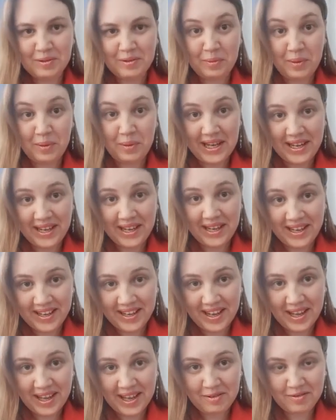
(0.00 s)

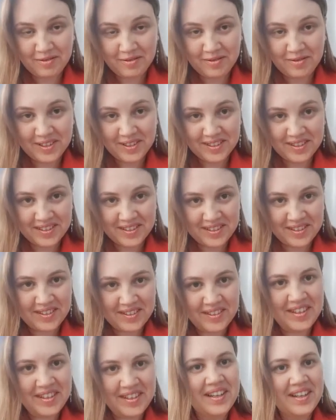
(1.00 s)
We have
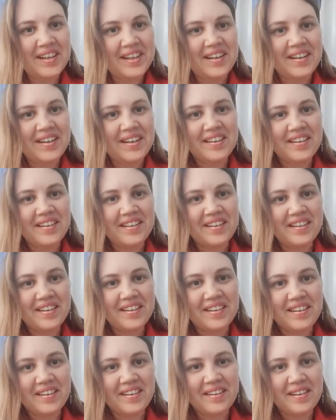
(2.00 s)

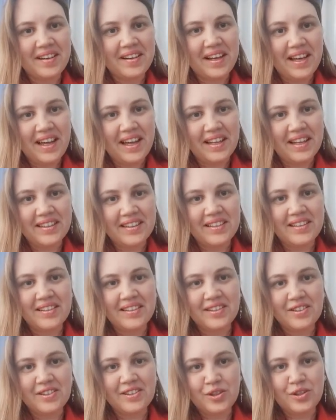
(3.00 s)

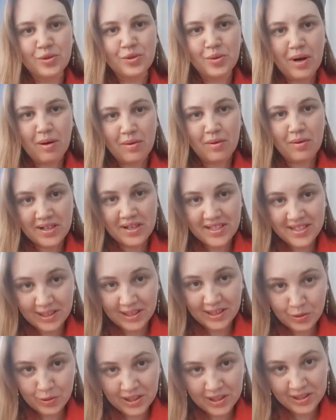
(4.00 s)
had 2 hours
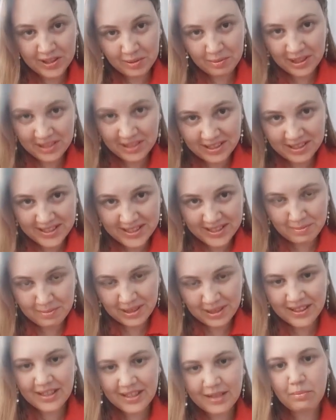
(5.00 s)
and 20 minutes
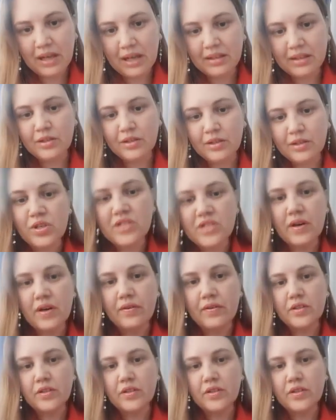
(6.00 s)
meeting, but it was very